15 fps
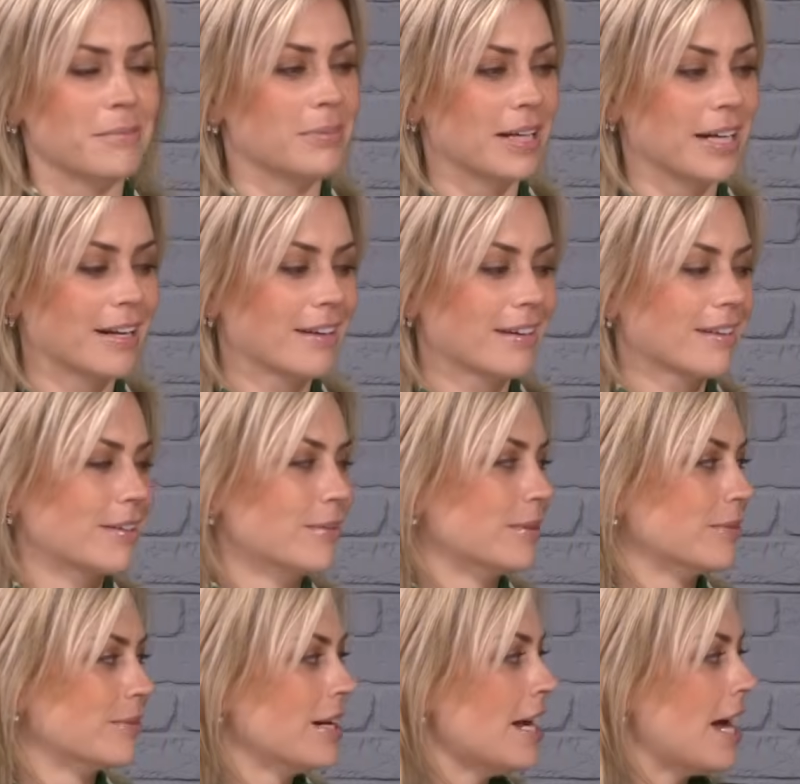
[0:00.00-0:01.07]
I'm playing. Good
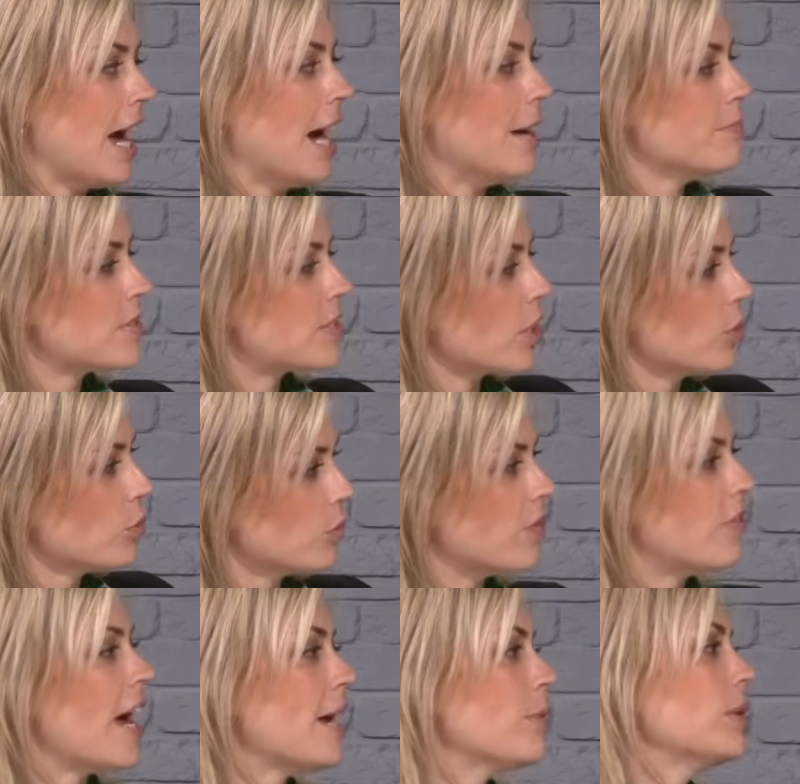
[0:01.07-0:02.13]
one, Laura. So
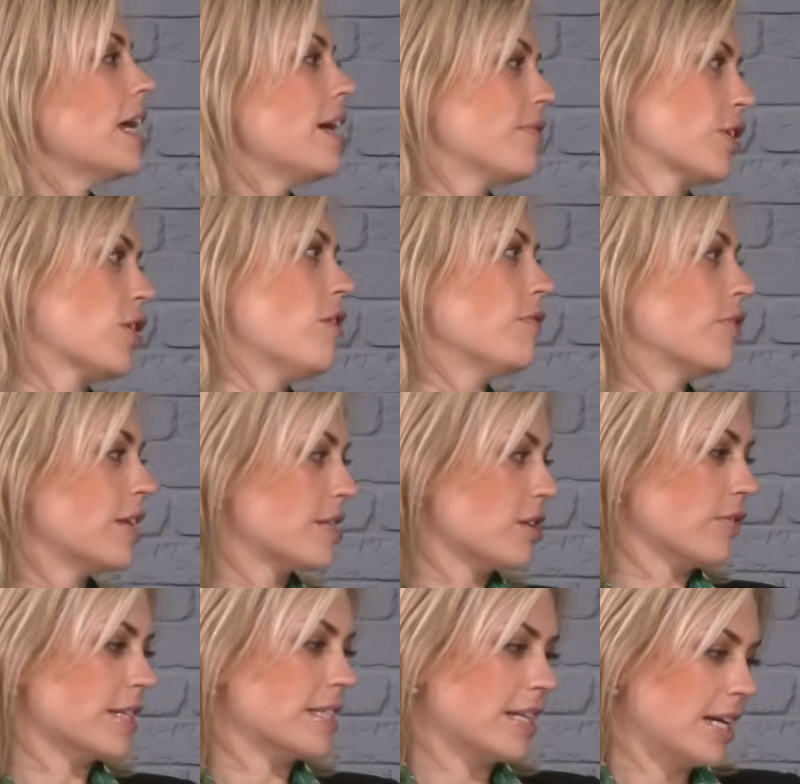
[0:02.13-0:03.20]
they will have the confidence,
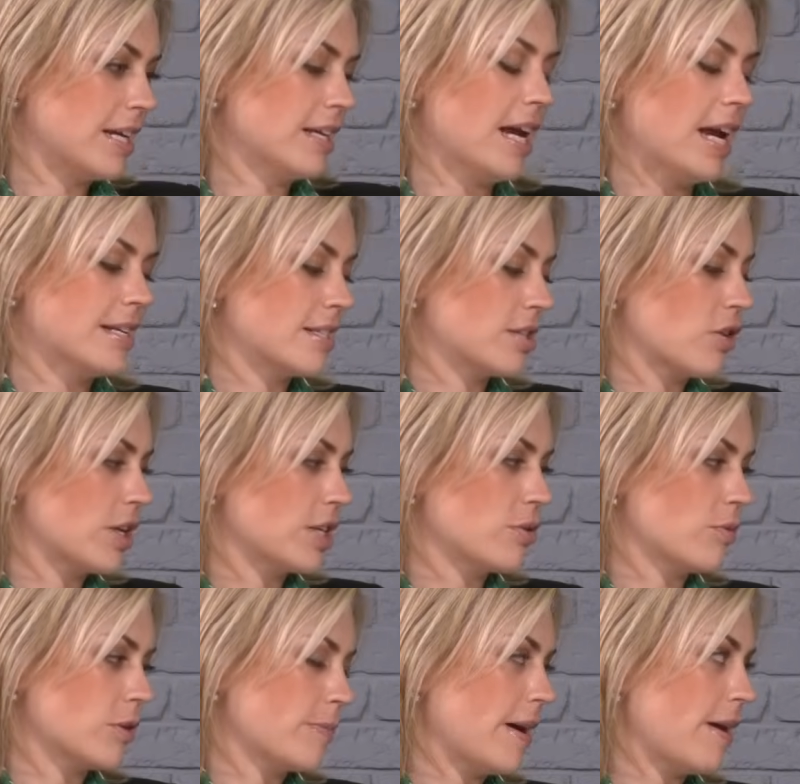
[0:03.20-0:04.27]
obviously, as Scotty
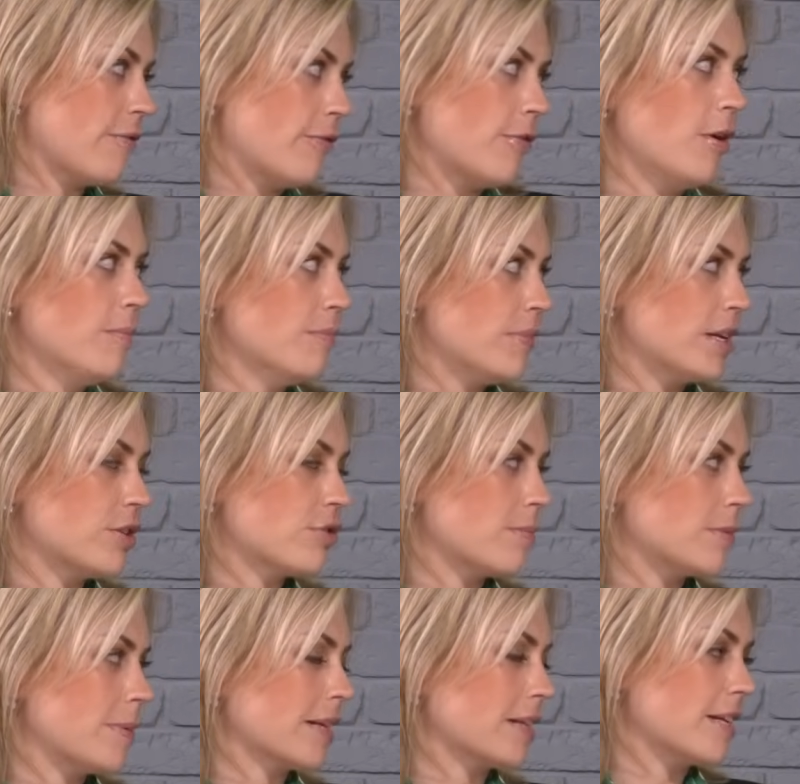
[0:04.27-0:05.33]
talked about, from their
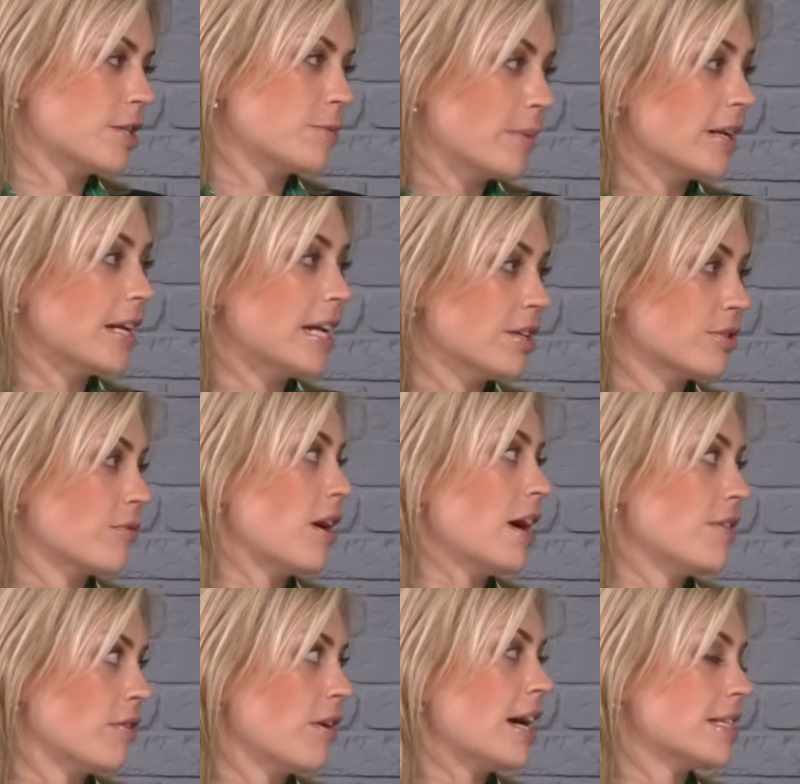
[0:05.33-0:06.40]
trip to Bangladesh. But he is
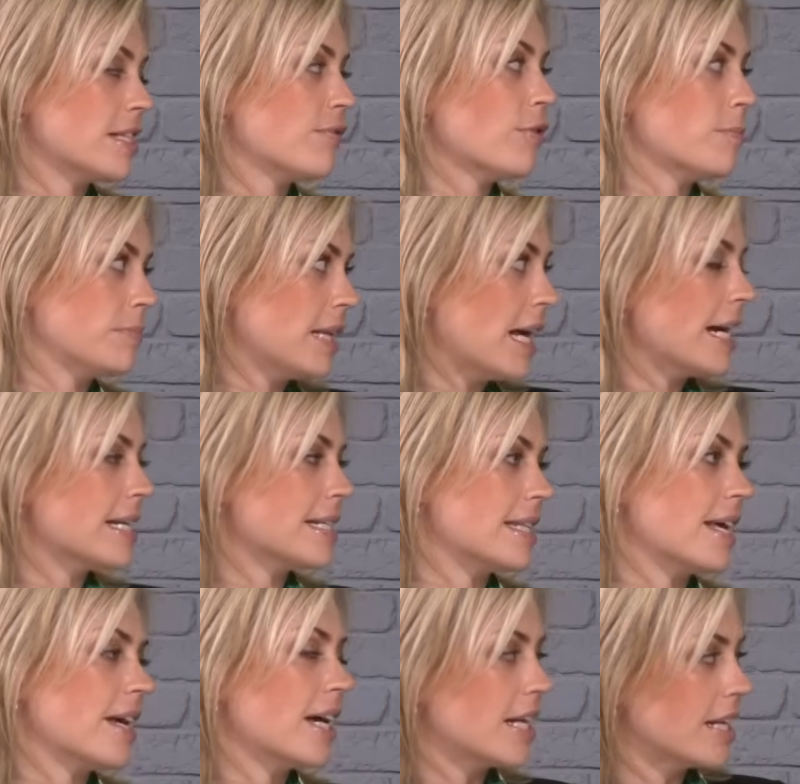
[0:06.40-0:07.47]
right, there are different players
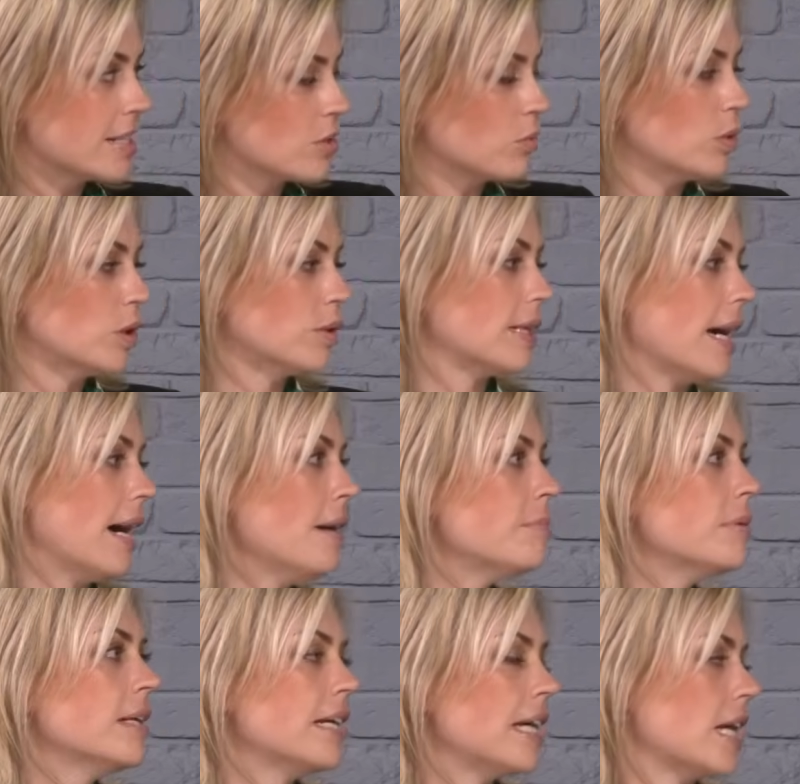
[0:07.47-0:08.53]
there. It is a World Cup.